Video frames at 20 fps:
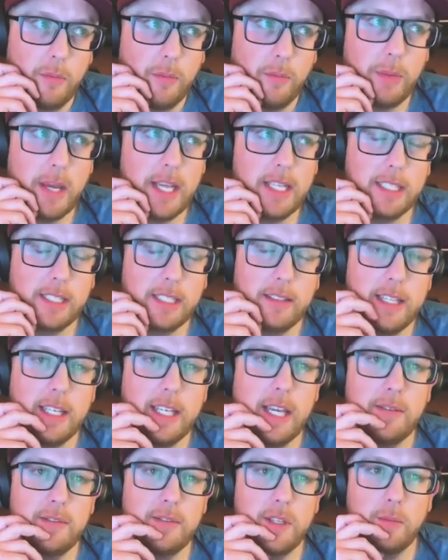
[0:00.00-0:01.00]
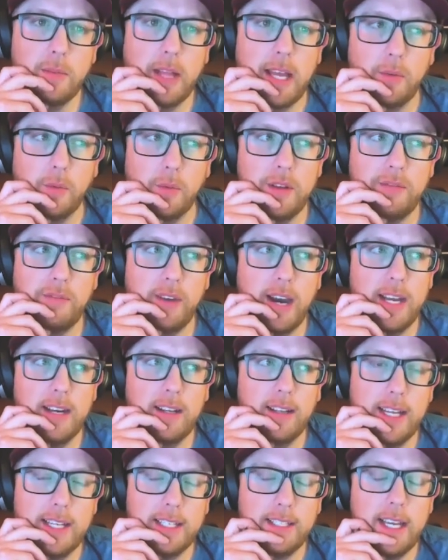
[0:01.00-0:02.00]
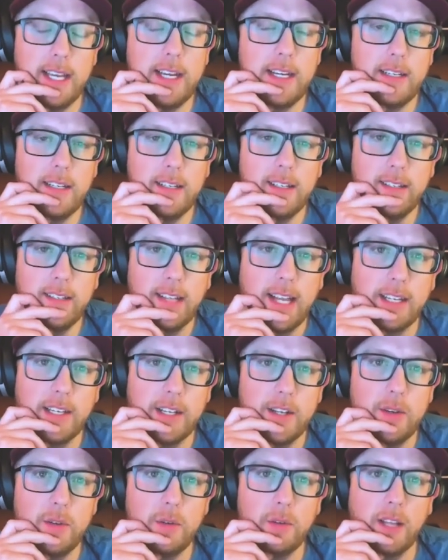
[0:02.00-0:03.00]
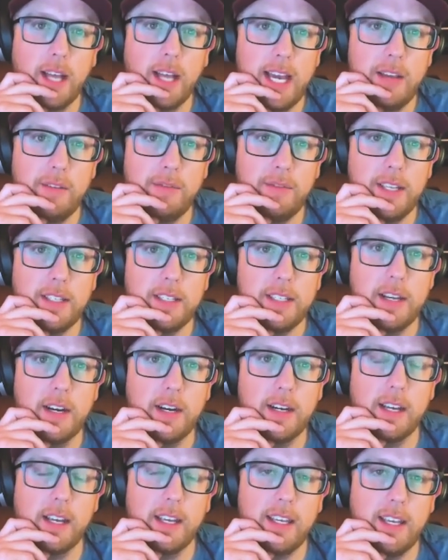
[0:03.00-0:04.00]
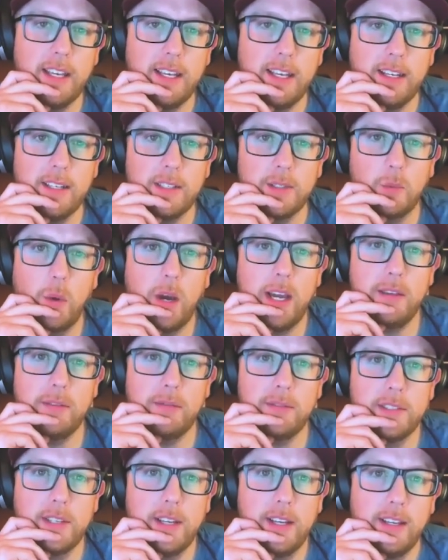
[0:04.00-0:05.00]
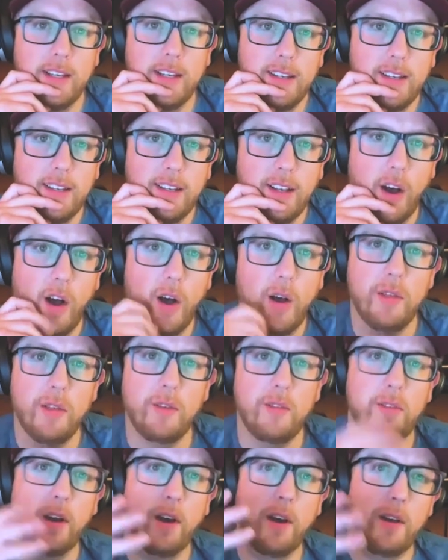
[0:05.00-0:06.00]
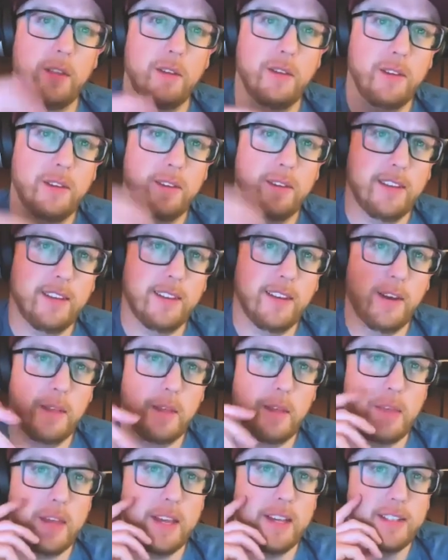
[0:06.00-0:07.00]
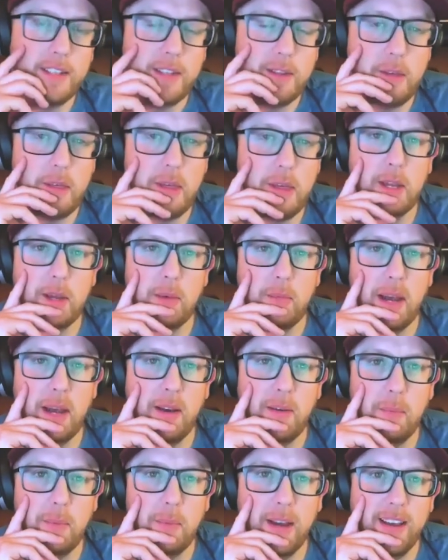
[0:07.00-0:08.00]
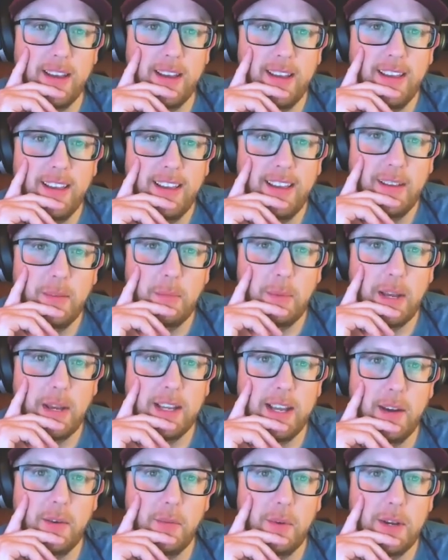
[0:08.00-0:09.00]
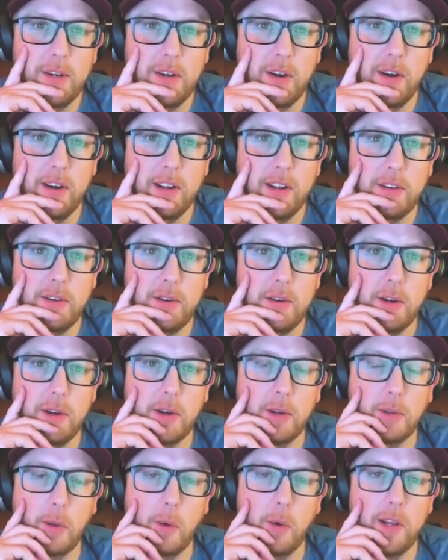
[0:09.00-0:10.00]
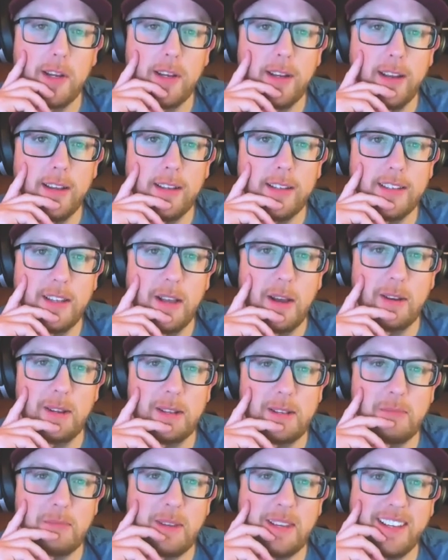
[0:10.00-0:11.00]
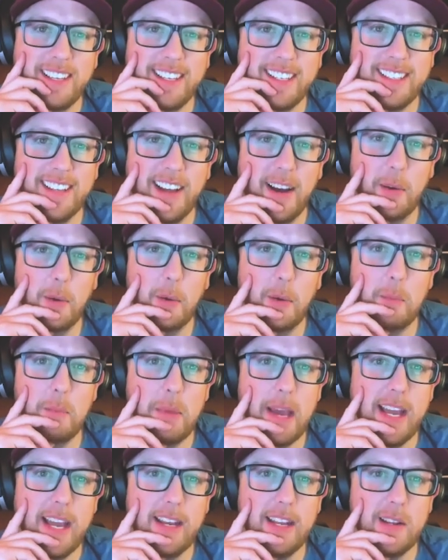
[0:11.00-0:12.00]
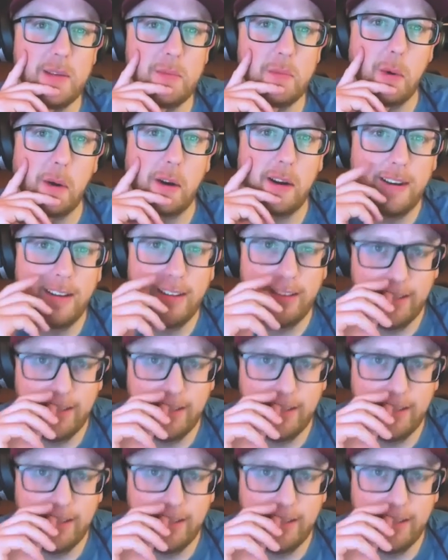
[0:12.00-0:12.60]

basically gives him like revitalization like a new life he's young again his wife's all the all the all the things that you think about by by kind of returning to your glory days so to speak he's not old man anymore